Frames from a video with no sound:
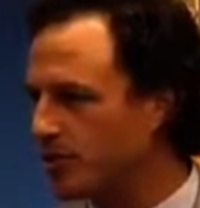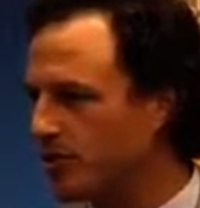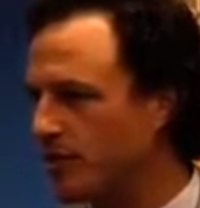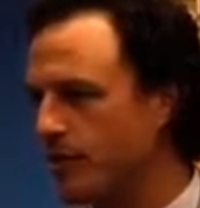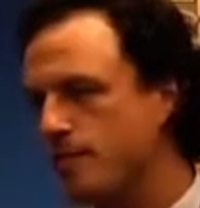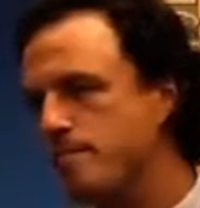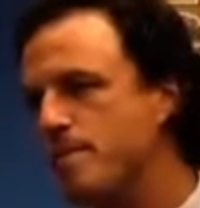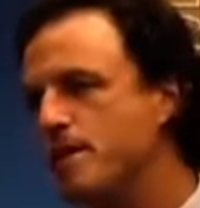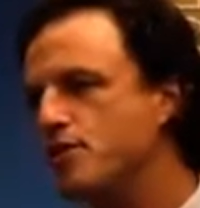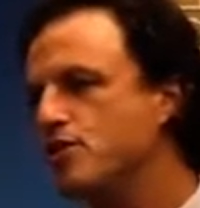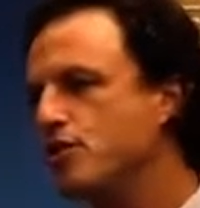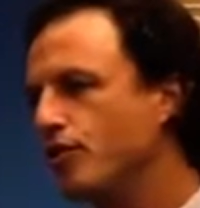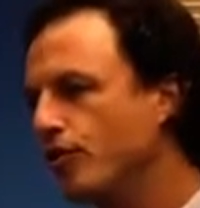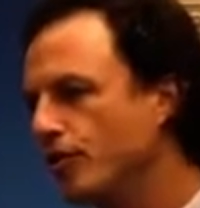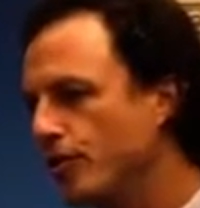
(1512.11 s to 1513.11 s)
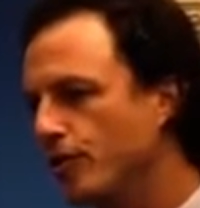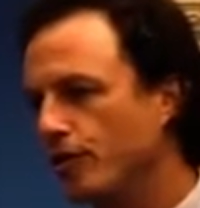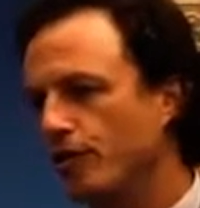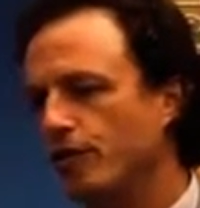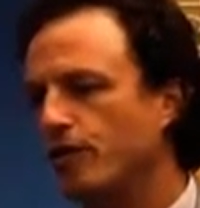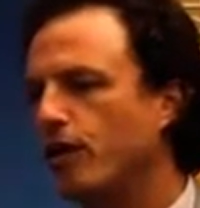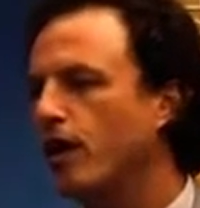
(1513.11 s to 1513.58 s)
of a
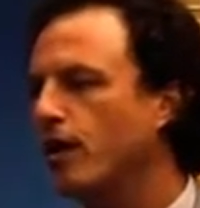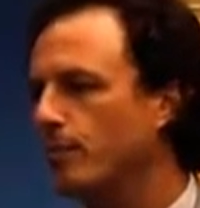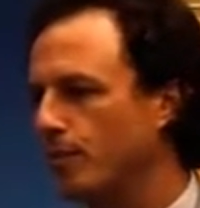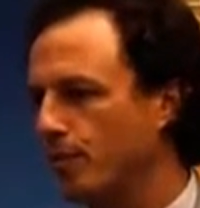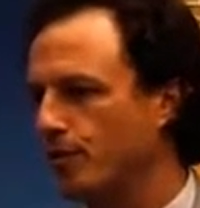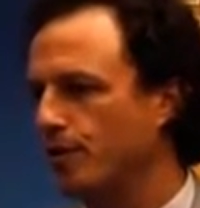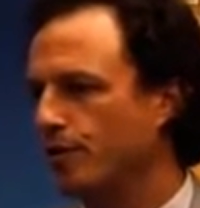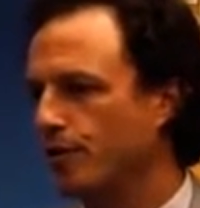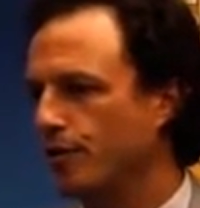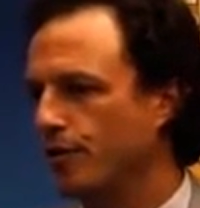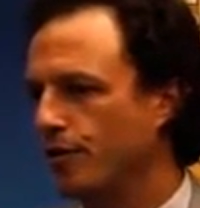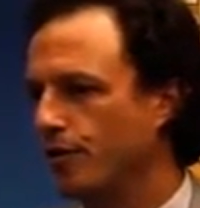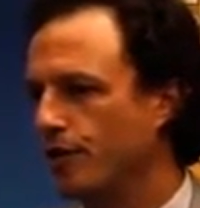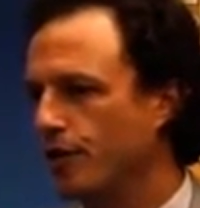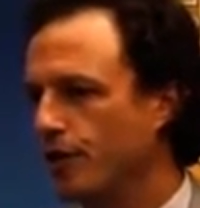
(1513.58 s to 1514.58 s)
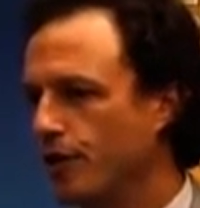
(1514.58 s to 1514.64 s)
mid-ureter or upper ureter,